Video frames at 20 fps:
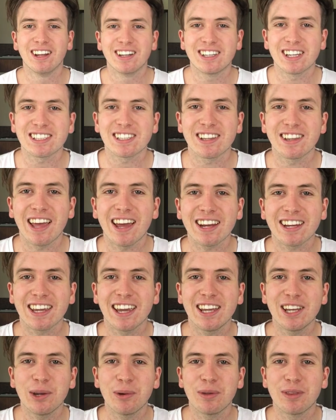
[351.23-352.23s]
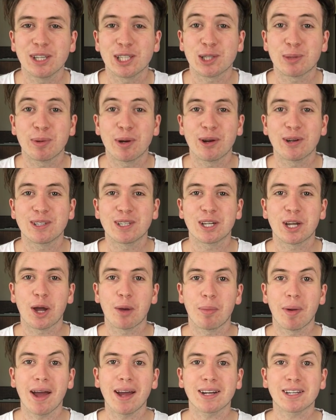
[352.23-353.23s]
Doesn't that get you in the spirit to go
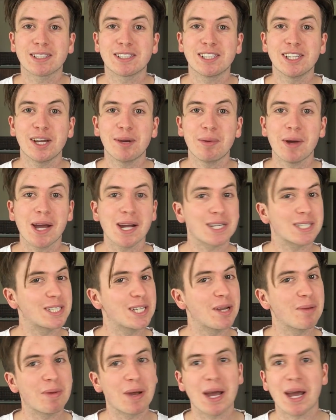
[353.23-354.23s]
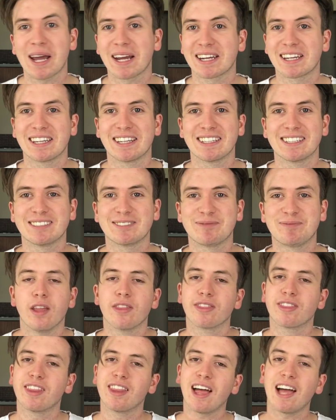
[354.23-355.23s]
back, da back, da back?
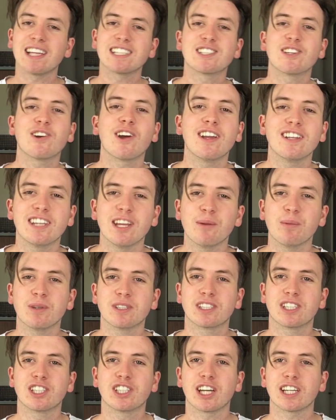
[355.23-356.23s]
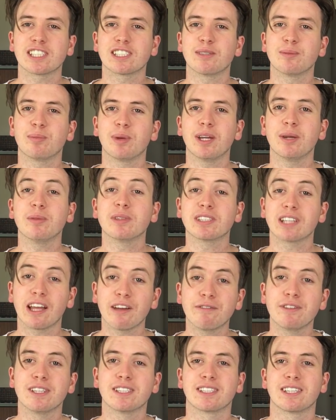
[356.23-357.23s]
The last song I did was to Justin Bieber's
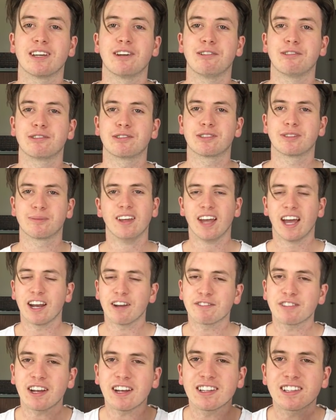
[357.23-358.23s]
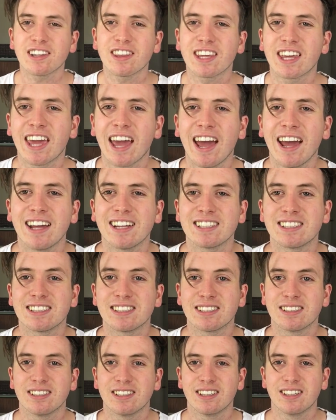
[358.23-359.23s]
Love Yourself. And I've done it to the
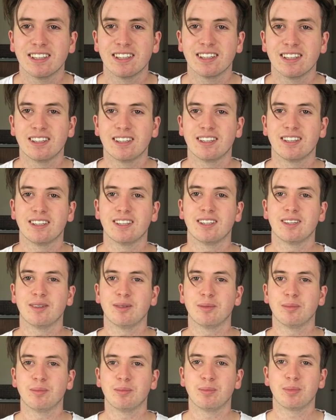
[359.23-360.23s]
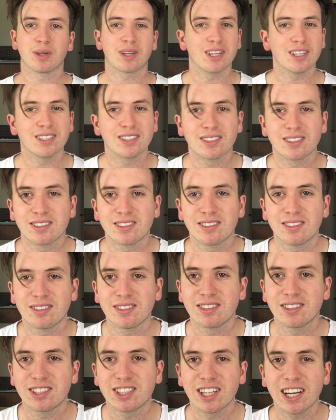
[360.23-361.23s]
Cats. Because,
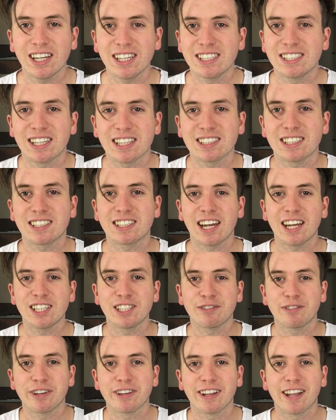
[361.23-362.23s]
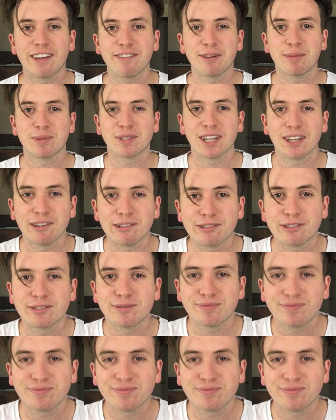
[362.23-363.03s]
geez, doesn't Dangerfield love himself?